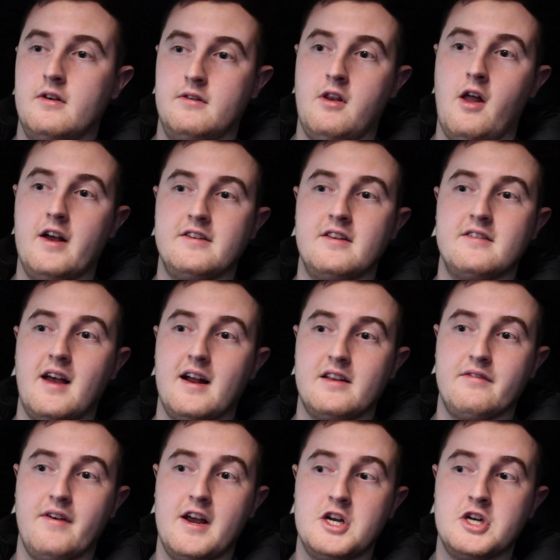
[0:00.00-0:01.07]
license
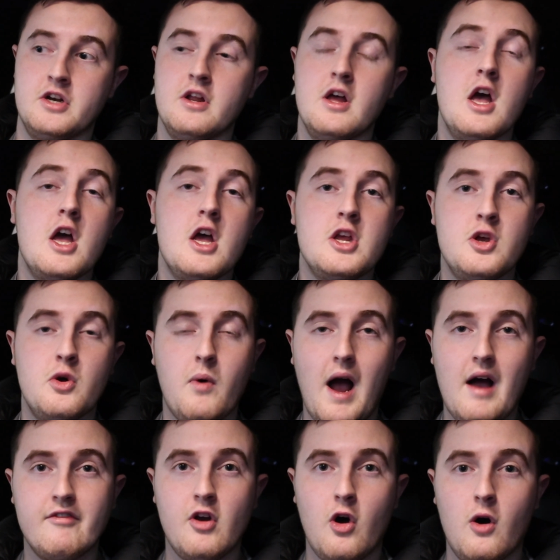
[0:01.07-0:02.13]
activation, you'll
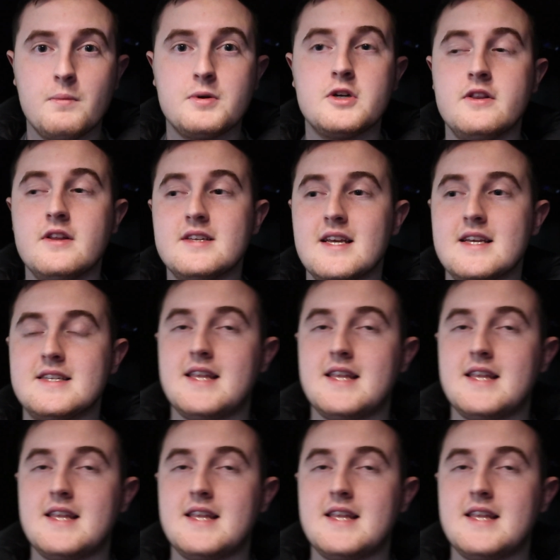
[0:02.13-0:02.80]
have an option that says